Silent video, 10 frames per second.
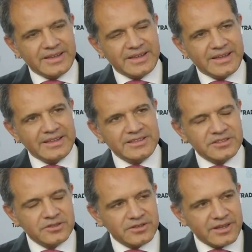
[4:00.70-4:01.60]
It is
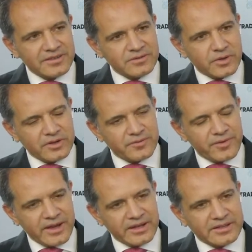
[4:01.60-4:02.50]
not that trade
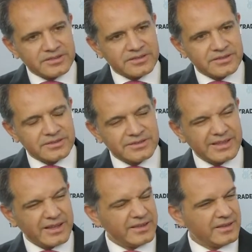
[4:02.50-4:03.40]
finance, that
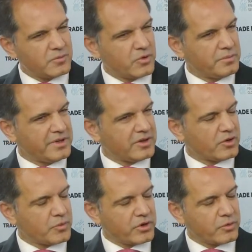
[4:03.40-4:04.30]
at the end will be
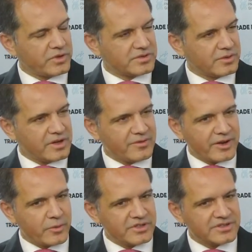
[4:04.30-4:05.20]
corporate risk or FI
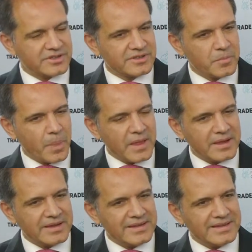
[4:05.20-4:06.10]
risk,
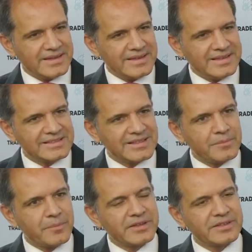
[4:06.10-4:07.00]
is a
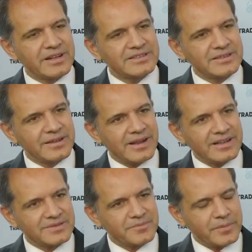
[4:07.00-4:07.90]
better asset
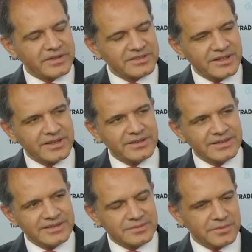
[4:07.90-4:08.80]
class per se.
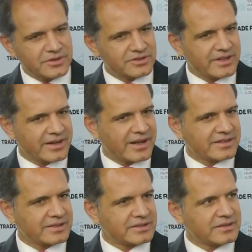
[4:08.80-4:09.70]
It's because the
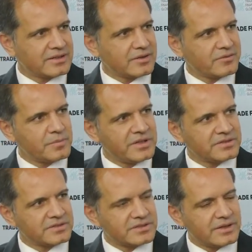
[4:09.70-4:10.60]
characteristic of
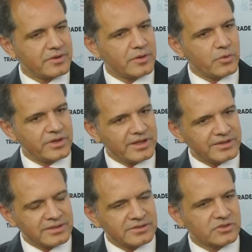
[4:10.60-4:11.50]
being
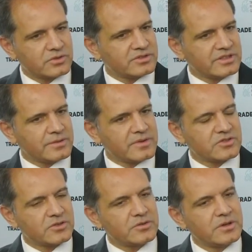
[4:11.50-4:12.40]
self-liquidating, short-term, and
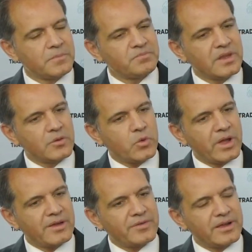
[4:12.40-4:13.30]
so on, we
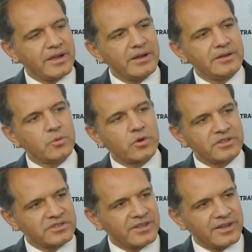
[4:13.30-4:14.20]
have early
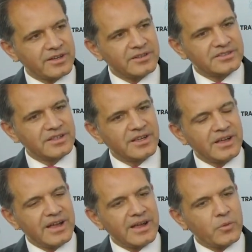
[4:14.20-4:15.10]
warning signals,
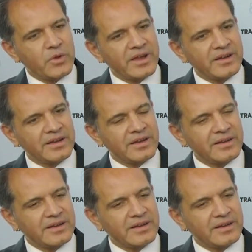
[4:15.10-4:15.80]
and we can